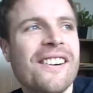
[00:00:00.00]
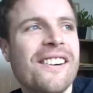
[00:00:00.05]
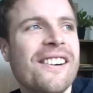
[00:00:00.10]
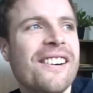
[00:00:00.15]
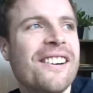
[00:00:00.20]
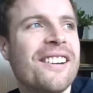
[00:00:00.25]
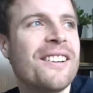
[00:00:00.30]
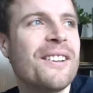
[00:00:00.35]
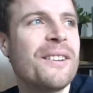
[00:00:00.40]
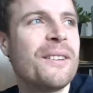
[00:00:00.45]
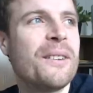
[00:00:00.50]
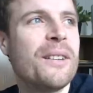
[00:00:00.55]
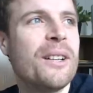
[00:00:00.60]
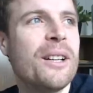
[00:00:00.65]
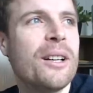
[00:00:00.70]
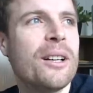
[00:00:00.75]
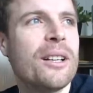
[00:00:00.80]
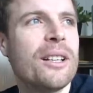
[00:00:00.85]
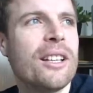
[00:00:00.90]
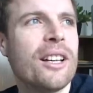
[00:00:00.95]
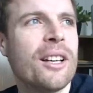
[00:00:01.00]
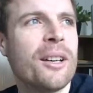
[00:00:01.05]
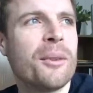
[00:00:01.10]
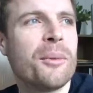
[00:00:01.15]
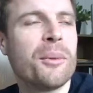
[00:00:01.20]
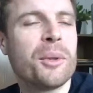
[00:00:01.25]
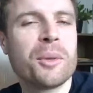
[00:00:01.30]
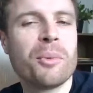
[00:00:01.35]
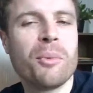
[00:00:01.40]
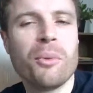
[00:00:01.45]
You
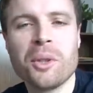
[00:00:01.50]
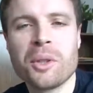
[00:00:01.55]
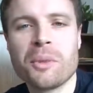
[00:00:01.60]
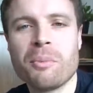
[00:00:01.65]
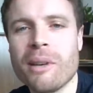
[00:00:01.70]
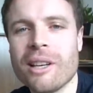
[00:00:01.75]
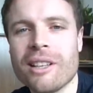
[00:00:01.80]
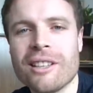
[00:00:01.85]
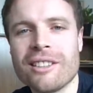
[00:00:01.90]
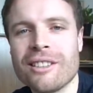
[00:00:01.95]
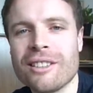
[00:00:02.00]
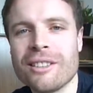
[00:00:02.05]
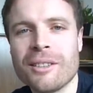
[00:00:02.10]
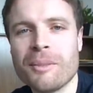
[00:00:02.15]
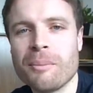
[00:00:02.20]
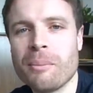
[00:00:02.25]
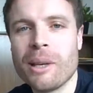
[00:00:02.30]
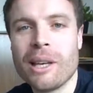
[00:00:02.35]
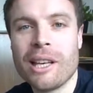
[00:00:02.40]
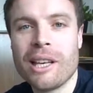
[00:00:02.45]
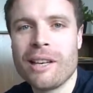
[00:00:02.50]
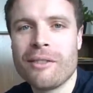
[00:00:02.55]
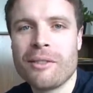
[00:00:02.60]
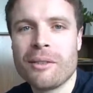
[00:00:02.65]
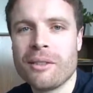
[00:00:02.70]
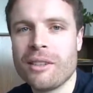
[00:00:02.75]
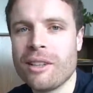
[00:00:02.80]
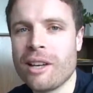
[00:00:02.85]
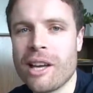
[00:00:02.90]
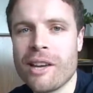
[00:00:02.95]
know, what's better than
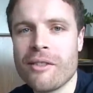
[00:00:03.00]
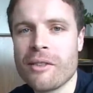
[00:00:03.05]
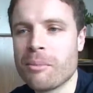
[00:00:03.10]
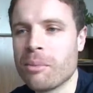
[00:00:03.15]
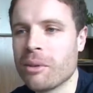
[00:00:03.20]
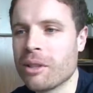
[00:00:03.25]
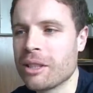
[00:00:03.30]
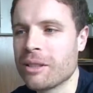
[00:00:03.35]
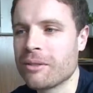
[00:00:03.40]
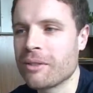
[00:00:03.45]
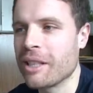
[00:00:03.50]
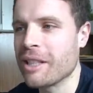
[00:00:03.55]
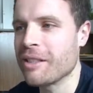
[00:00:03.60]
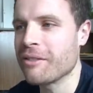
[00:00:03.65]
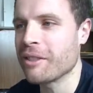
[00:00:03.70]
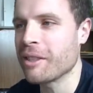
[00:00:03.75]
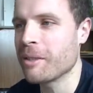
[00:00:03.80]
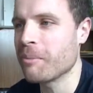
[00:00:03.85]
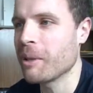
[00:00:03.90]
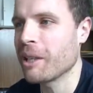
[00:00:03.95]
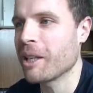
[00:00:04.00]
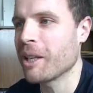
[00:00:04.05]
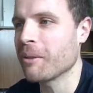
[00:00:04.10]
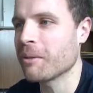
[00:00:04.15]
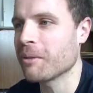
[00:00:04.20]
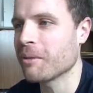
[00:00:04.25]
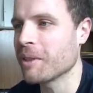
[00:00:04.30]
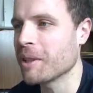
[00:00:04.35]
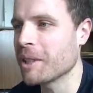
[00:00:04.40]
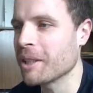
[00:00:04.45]
everybody's favourite
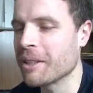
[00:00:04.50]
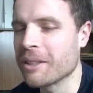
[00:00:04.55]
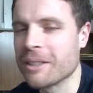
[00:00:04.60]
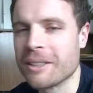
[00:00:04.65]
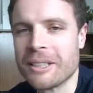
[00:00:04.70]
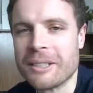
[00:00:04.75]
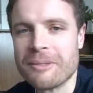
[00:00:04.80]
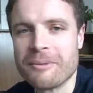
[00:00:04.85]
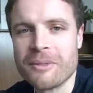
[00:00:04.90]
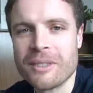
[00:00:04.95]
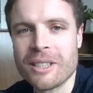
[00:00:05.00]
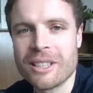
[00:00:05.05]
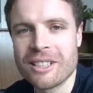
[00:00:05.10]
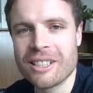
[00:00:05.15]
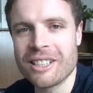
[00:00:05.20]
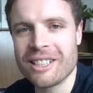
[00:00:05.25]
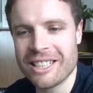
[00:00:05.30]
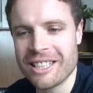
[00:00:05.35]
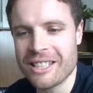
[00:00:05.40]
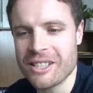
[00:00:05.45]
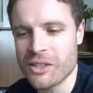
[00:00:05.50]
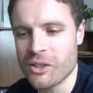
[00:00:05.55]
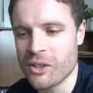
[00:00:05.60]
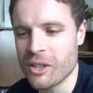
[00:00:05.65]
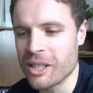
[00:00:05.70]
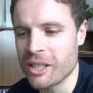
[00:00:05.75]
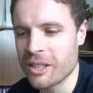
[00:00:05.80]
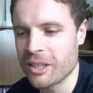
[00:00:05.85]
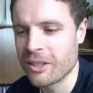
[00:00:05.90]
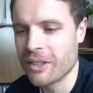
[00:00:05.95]
pickups video? Sitting
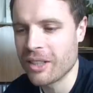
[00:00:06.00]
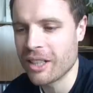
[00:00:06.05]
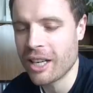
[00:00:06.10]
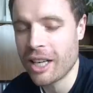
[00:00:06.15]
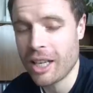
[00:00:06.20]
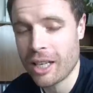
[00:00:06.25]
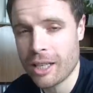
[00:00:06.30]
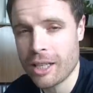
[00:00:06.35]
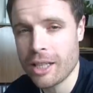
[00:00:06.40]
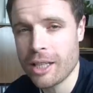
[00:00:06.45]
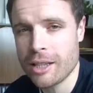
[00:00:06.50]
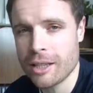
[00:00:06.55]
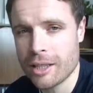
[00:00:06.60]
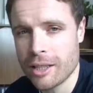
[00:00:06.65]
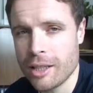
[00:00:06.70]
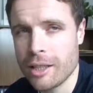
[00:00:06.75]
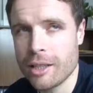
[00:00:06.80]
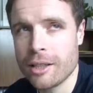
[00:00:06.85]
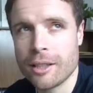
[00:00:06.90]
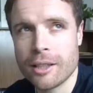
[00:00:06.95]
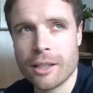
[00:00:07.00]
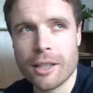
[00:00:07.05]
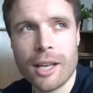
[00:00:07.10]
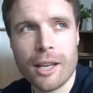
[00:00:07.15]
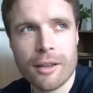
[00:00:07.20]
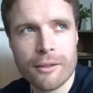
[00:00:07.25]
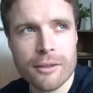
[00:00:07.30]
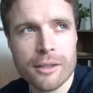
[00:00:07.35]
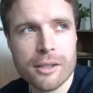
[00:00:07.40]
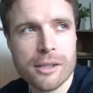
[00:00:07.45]
inside, out
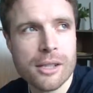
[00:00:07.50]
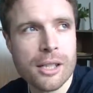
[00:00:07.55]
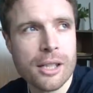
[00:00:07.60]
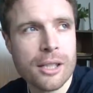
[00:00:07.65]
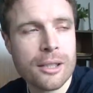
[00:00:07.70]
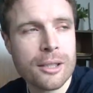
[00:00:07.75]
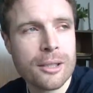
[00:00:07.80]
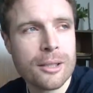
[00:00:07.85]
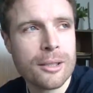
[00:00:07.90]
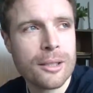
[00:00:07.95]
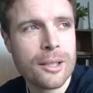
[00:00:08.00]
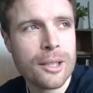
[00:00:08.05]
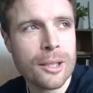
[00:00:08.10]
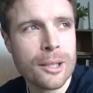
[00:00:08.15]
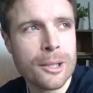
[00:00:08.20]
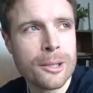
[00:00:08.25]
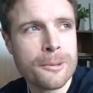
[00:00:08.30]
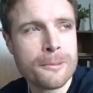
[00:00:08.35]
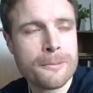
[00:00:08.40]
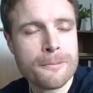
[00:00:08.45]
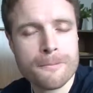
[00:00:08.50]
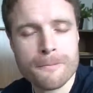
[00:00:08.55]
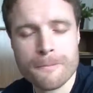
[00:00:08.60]
of the sun, you know,